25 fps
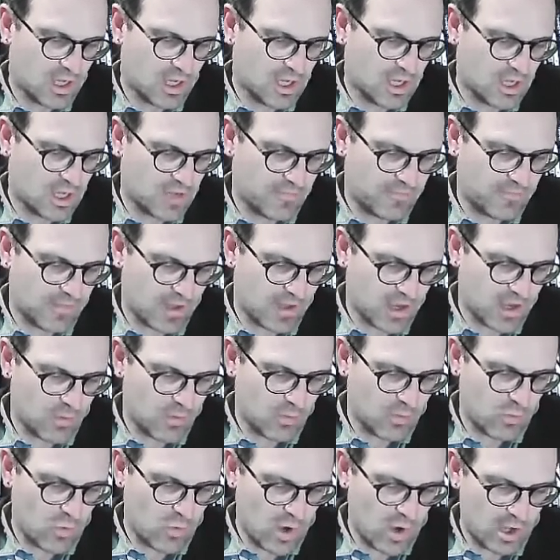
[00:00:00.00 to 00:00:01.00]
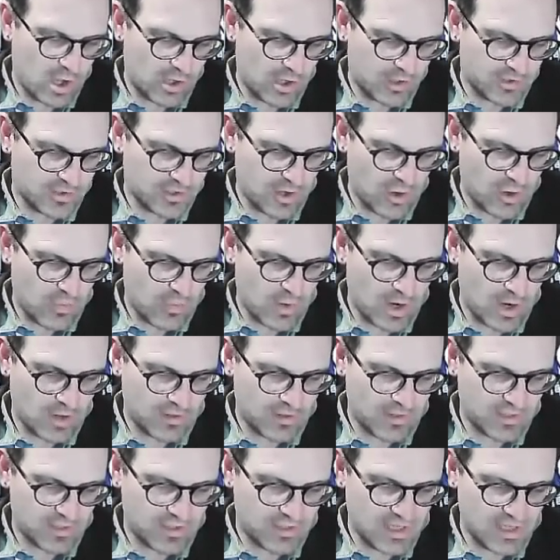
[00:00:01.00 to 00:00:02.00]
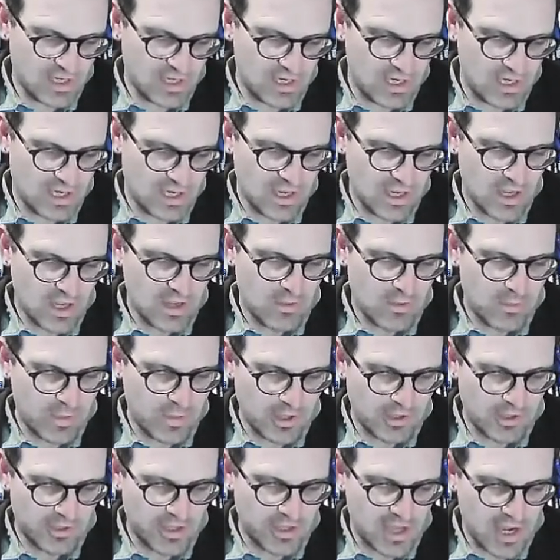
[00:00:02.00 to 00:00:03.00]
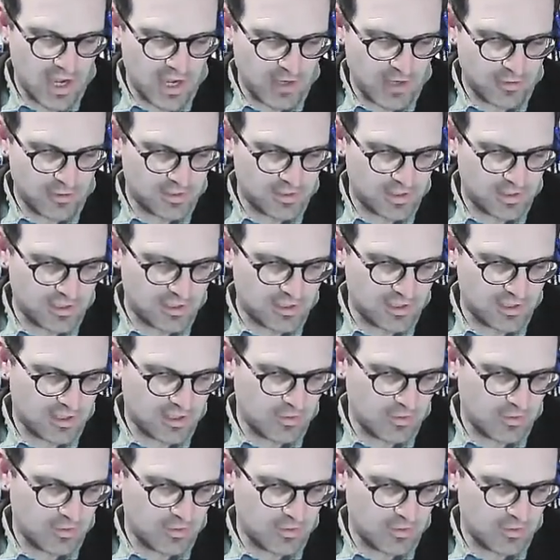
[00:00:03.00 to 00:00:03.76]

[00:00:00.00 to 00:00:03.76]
He flung up walls around the city, built the houses,